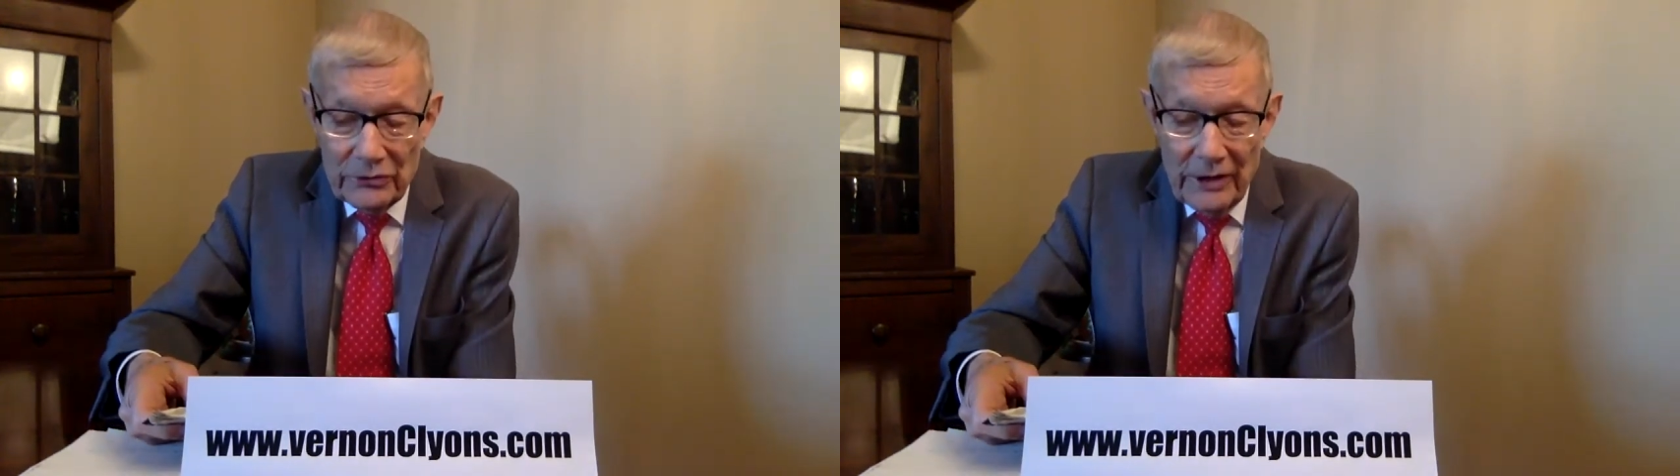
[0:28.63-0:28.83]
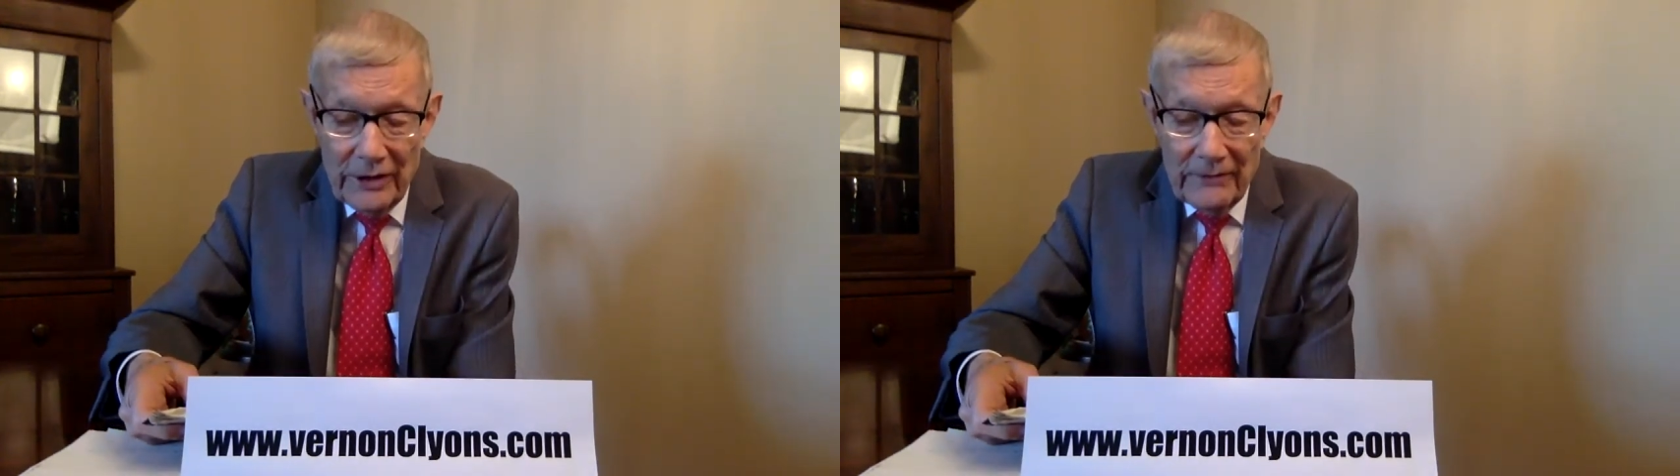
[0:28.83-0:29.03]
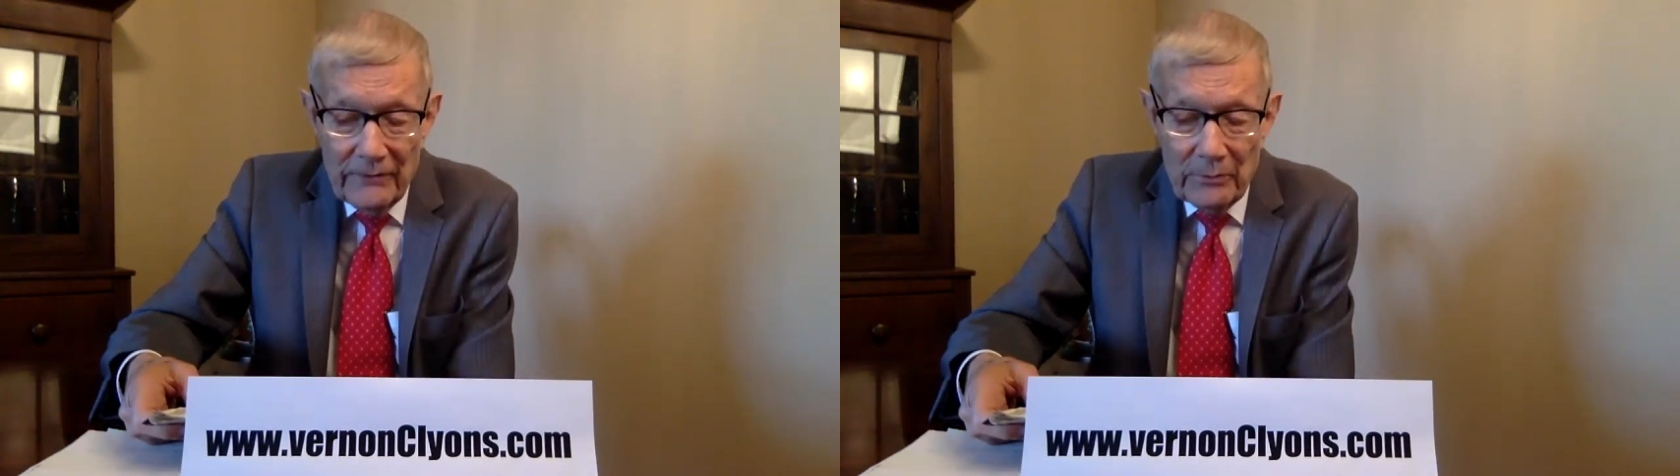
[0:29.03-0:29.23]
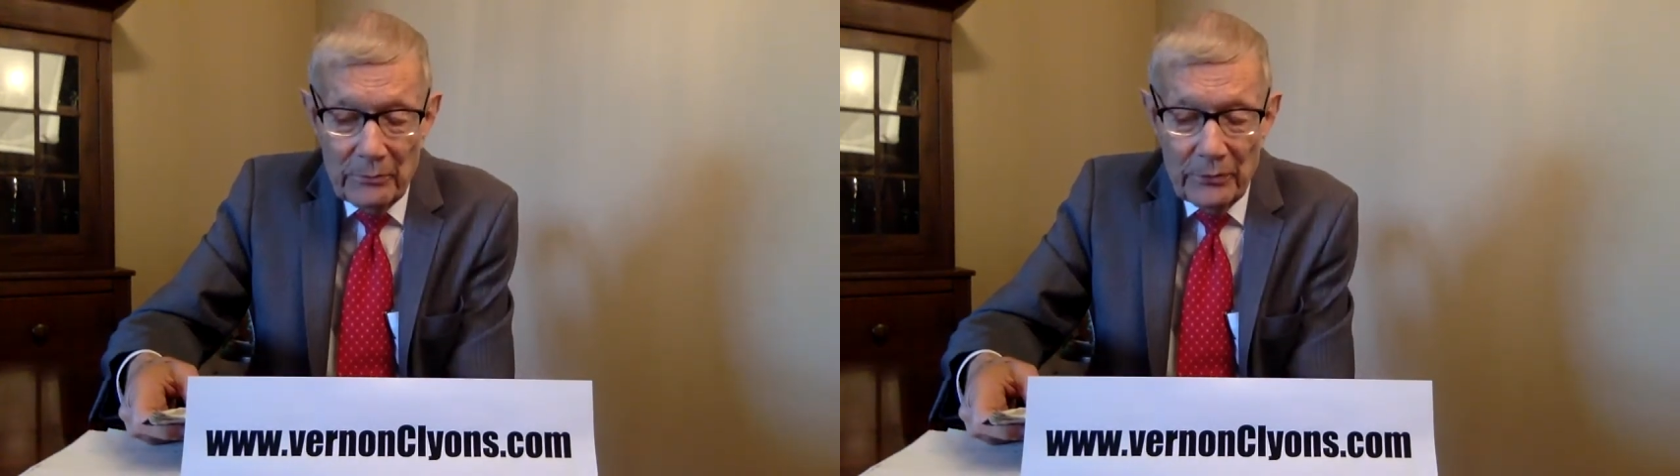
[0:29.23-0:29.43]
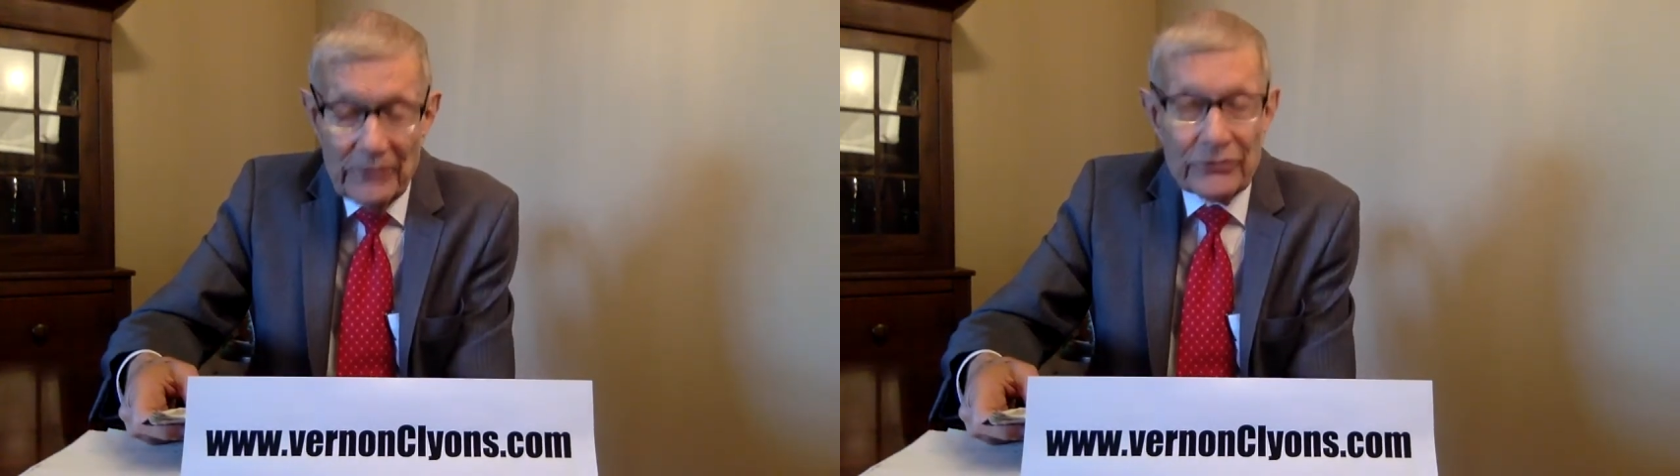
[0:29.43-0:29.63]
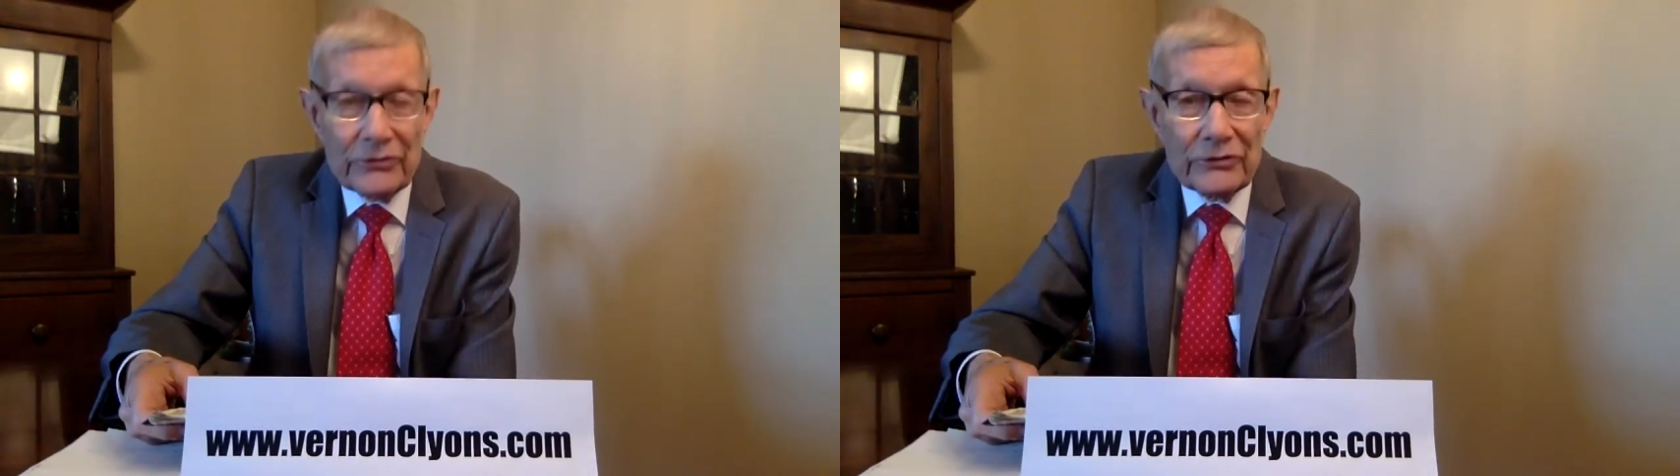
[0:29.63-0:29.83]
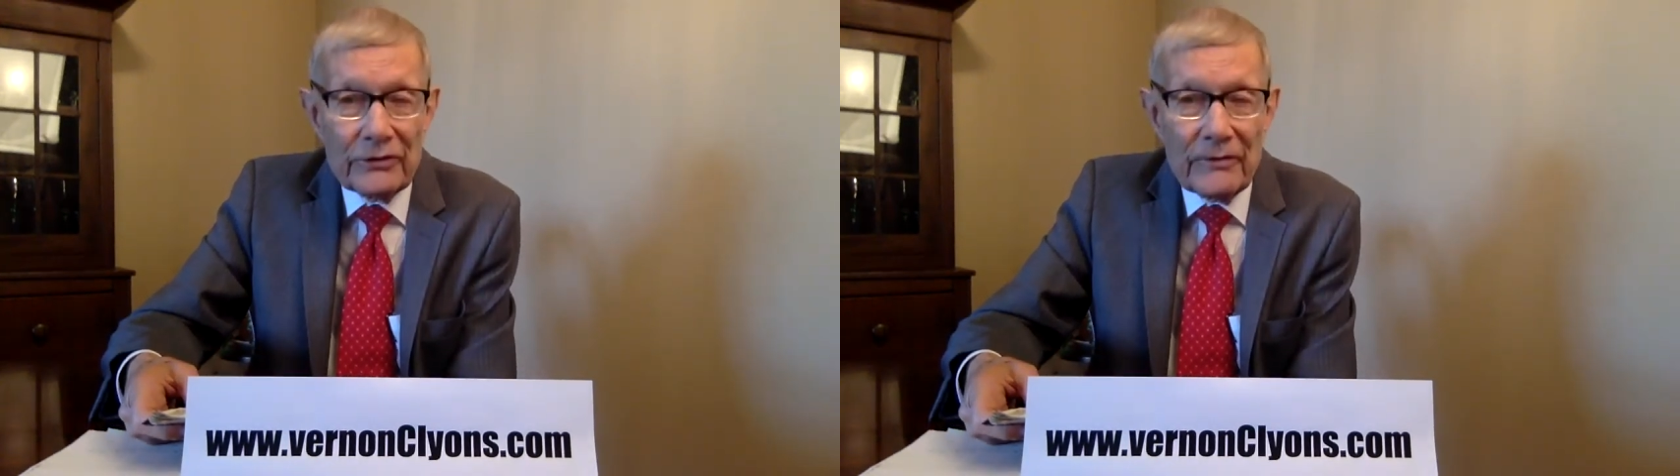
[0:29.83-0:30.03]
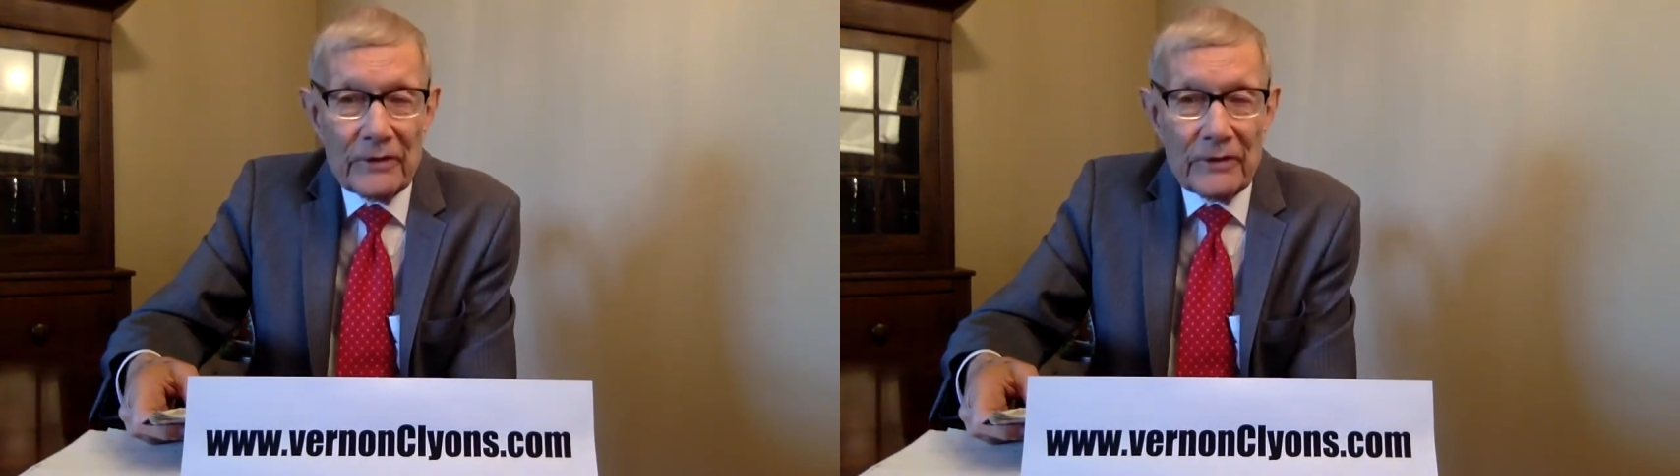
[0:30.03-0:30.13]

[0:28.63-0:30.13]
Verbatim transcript: none of the princes of